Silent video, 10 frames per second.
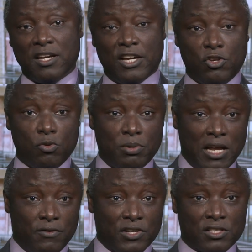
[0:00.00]
a new
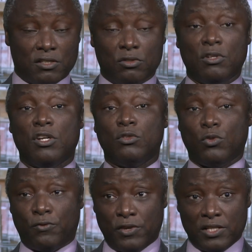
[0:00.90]
blood vessel
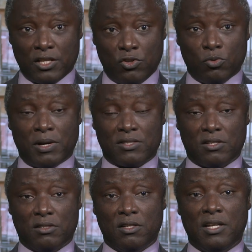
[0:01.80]
to feed the new
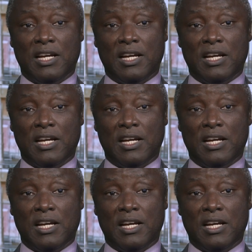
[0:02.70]
muscle.